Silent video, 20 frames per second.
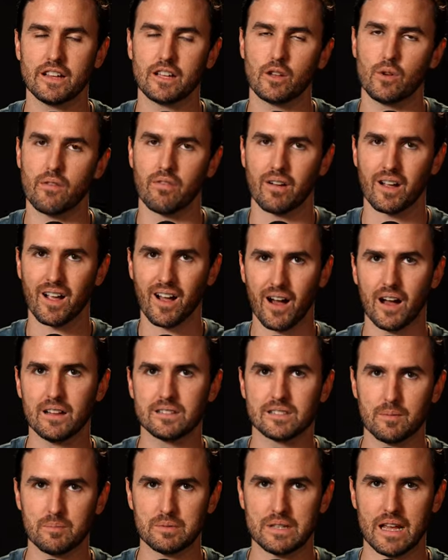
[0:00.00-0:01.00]
like you have a
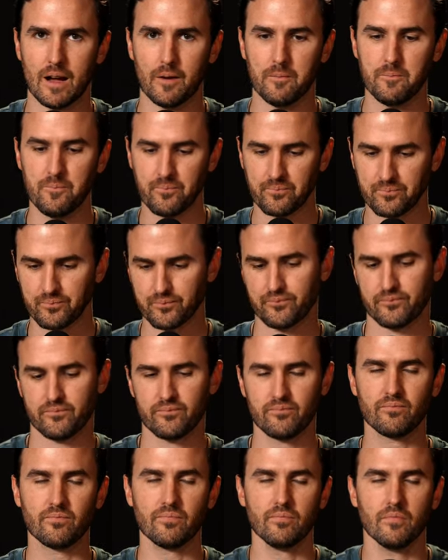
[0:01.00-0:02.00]
concept down,
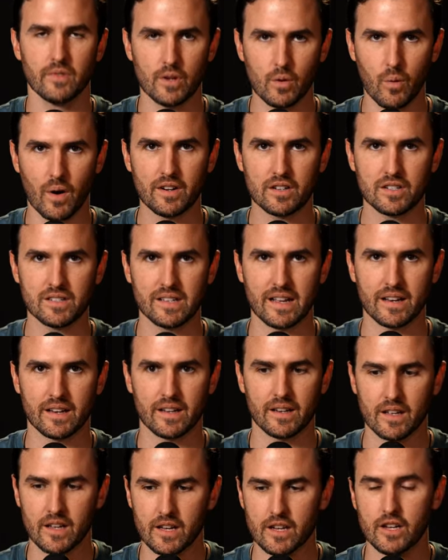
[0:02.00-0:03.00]
you understand
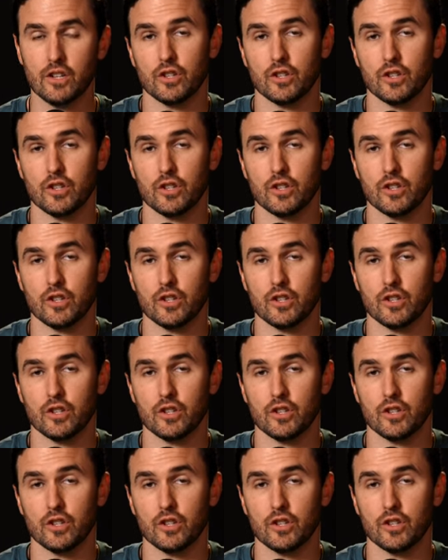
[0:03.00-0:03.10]
it,